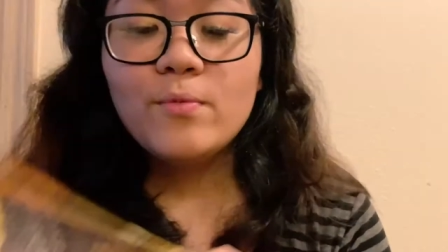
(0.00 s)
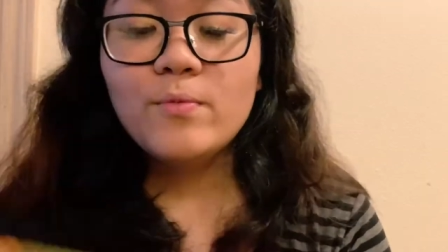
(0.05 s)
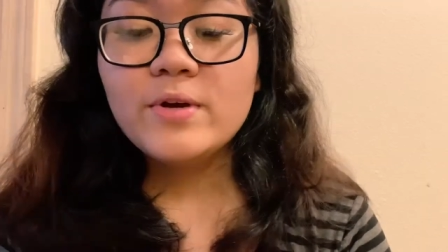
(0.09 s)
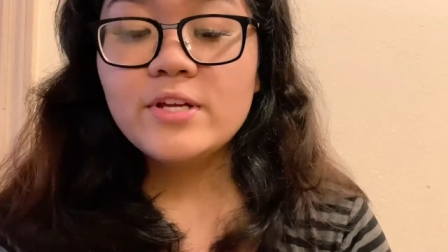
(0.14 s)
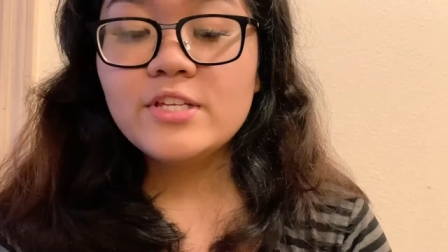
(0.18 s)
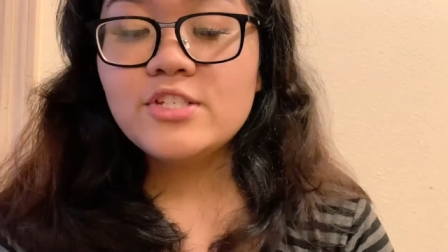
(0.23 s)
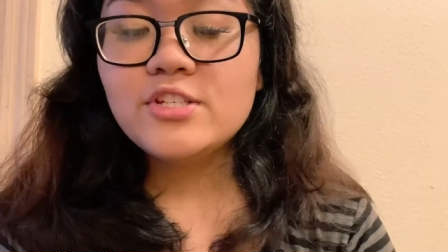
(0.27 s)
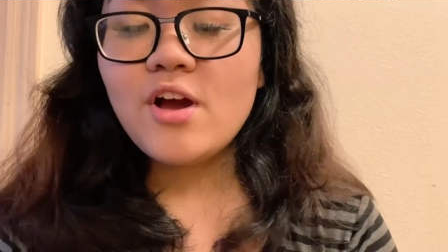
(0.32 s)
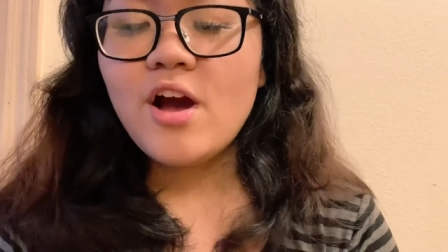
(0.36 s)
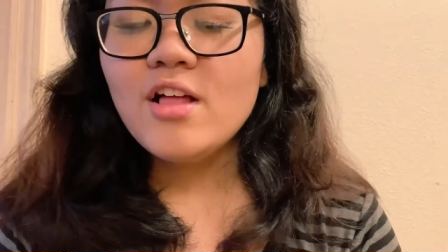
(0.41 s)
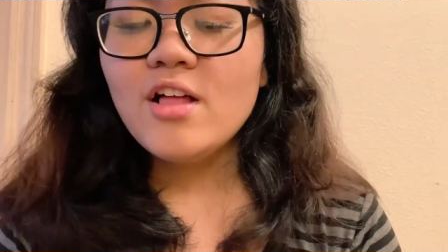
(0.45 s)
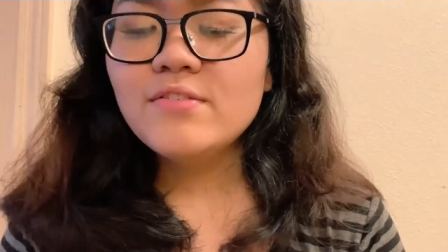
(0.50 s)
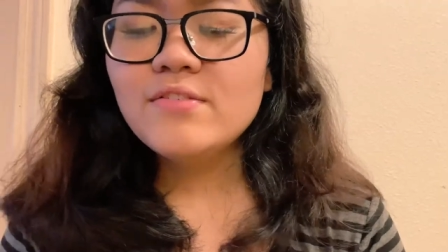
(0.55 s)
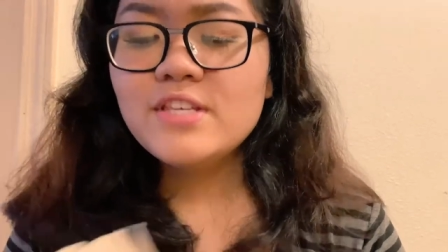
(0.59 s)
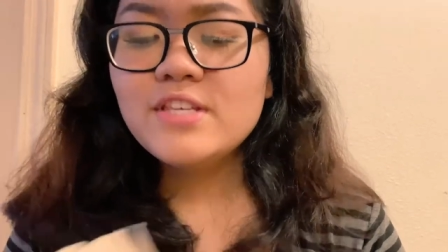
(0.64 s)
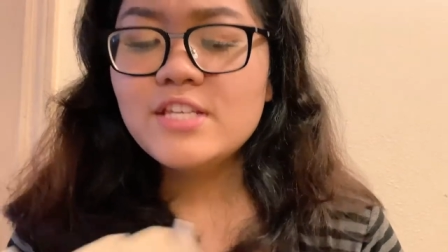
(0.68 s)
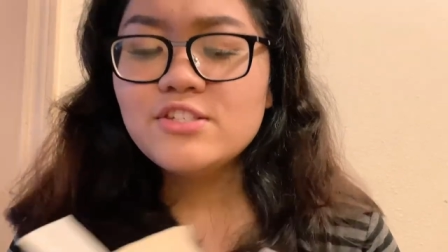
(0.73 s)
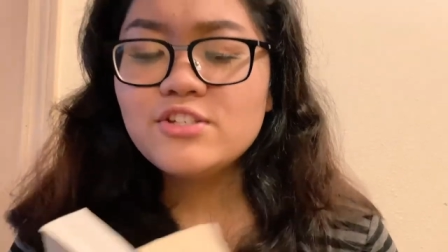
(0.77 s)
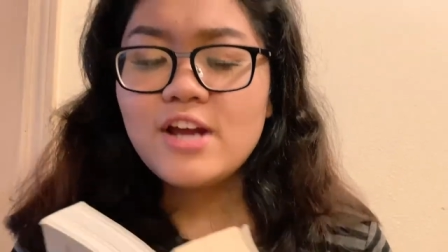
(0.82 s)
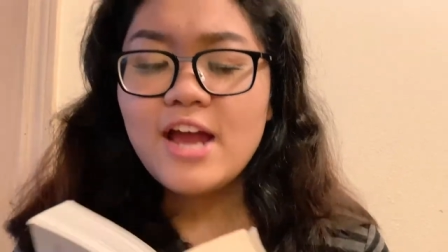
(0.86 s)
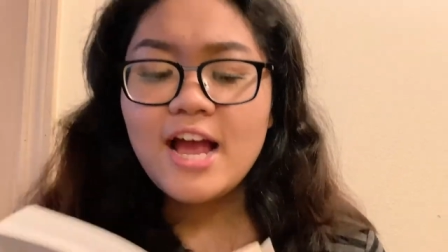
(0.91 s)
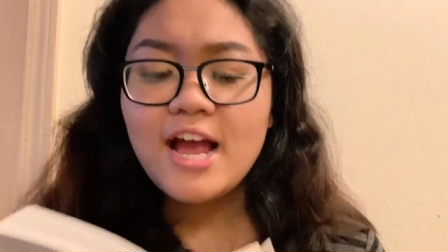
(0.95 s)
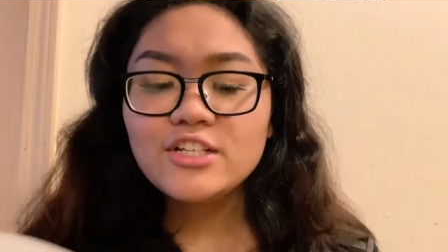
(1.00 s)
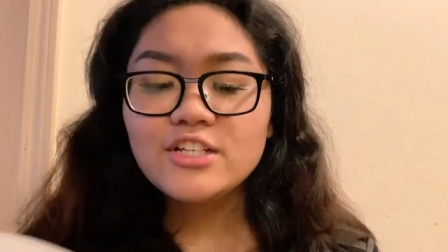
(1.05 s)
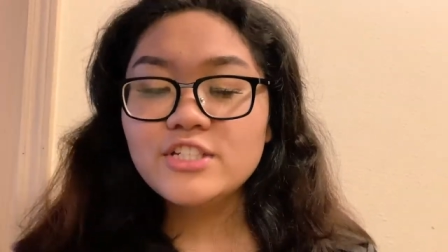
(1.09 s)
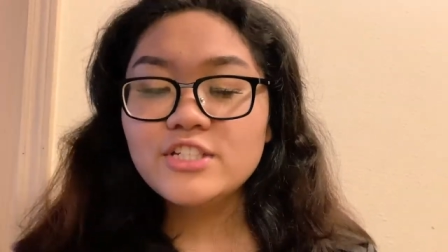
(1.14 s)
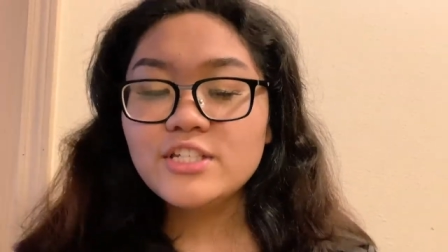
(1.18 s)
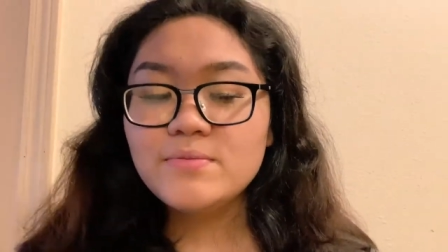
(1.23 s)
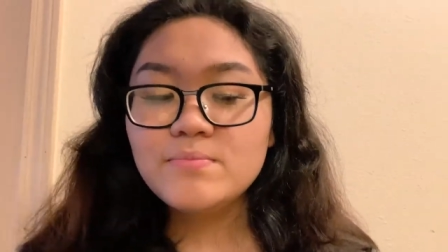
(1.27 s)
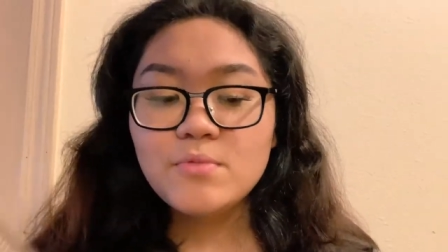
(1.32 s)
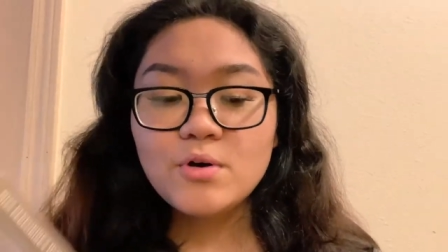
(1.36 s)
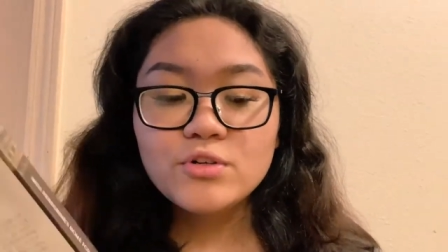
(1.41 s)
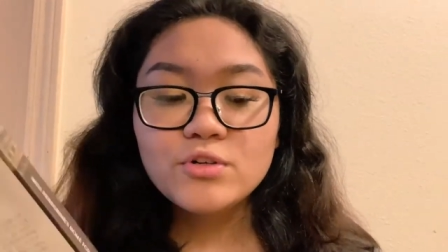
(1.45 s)
which all of these are
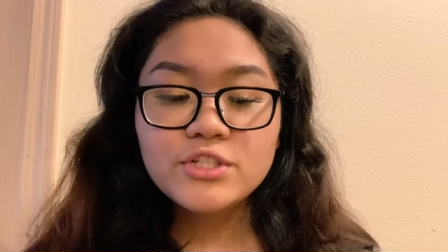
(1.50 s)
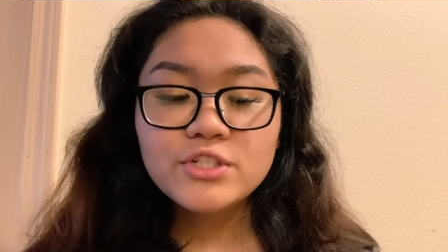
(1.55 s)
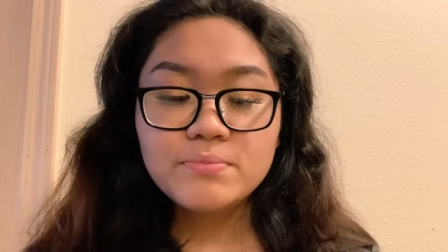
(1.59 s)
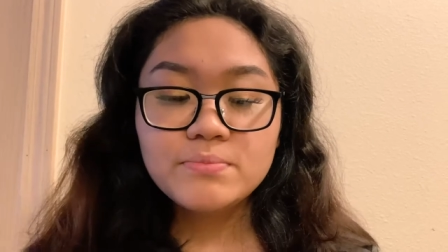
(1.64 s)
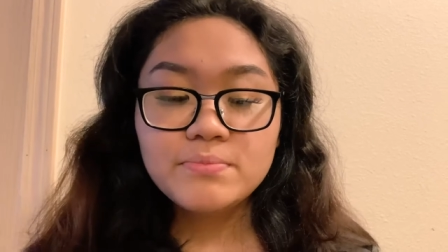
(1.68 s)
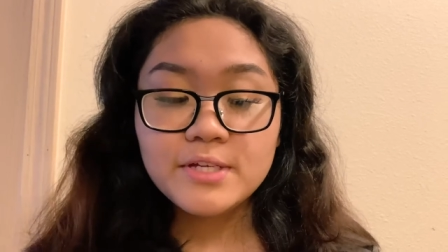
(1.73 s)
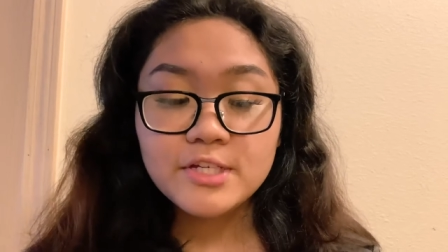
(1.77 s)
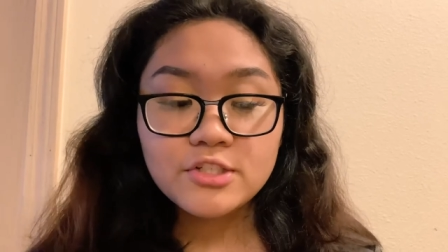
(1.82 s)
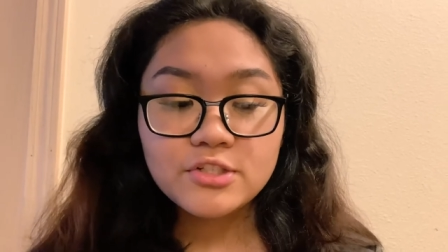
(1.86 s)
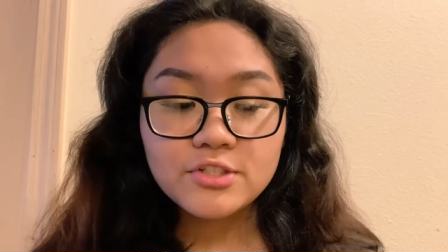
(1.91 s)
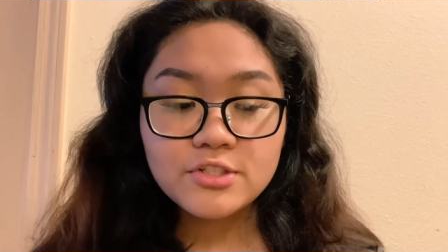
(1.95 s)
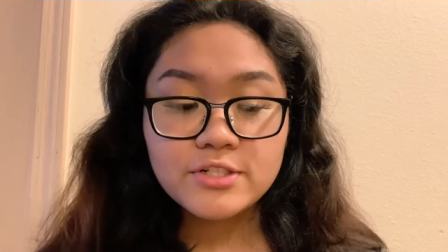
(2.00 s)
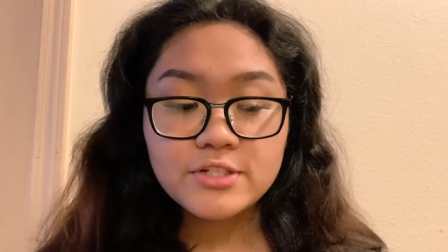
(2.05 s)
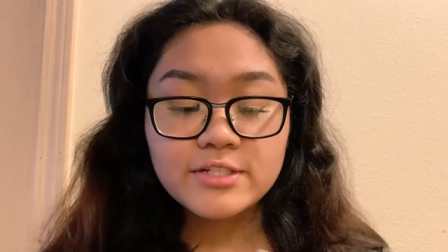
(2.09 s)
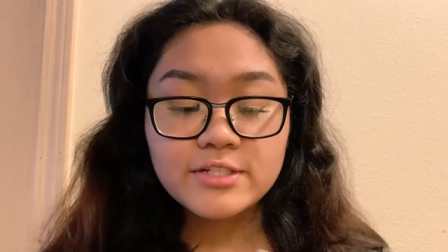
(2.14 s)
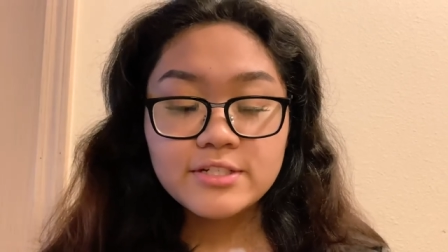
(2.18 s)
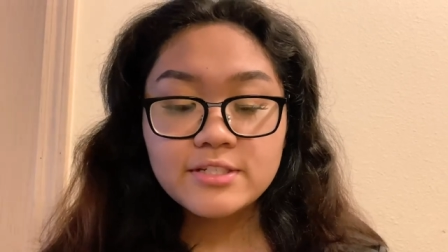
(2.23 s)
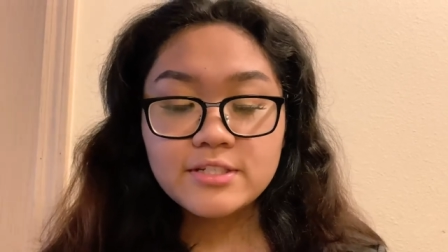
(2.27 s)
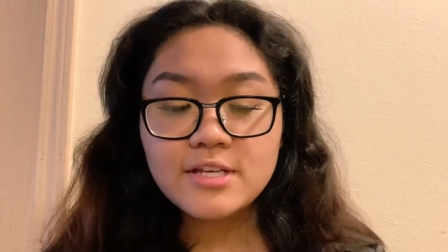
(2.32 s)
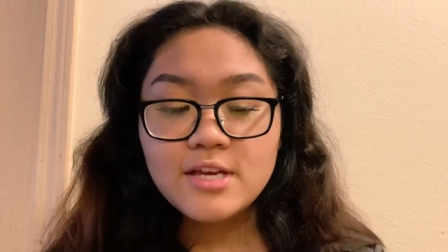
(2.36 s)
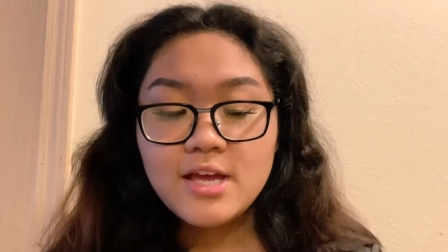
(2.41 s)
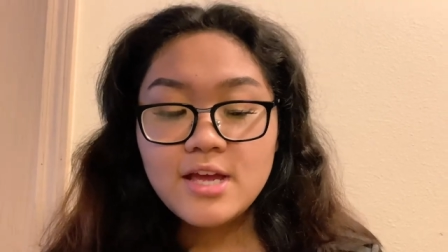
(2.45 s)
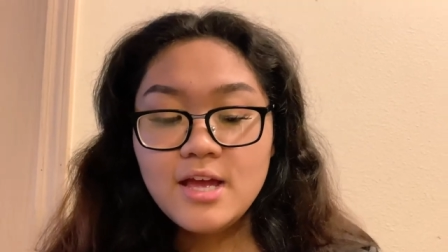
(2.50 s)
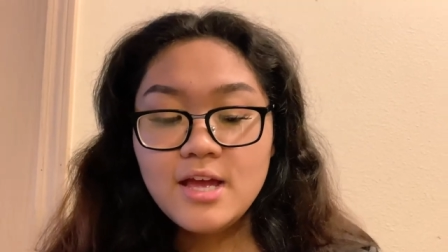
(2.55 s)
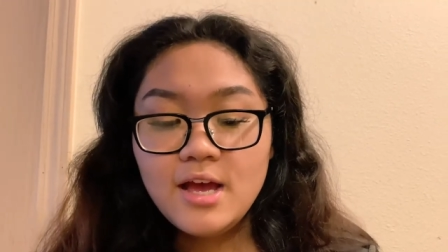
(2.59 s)
actually motion pictures,